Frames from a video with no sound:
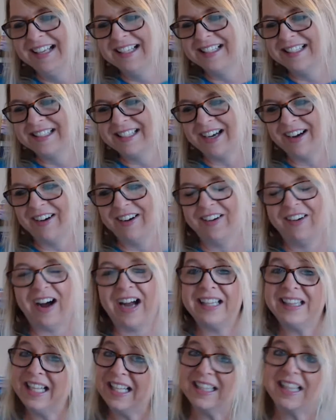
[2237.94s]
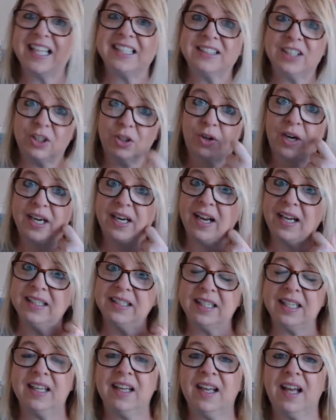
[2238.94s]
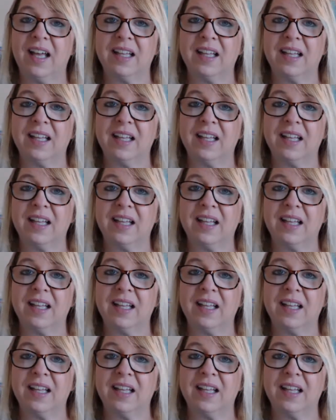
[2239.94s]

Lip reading: So I think that's a great idea.